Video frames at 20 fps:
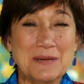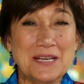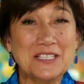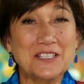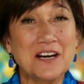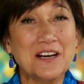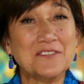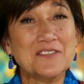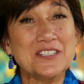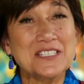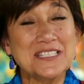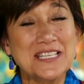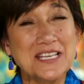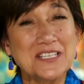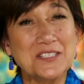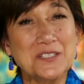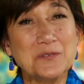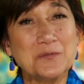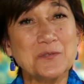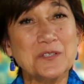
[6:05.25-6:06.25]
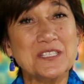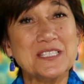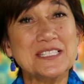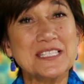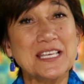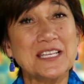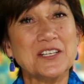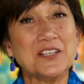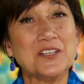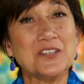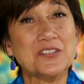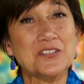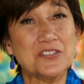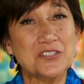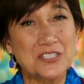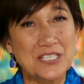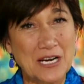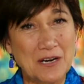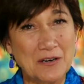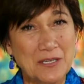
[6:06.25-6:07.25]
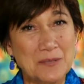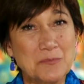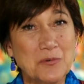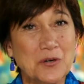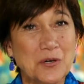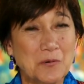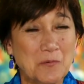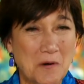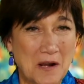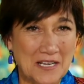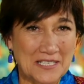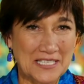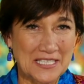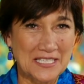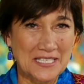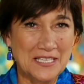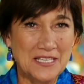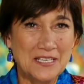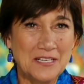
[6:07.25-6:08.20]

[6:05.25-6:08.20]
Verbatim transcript: my conversation with Senator Sharon Moriwaki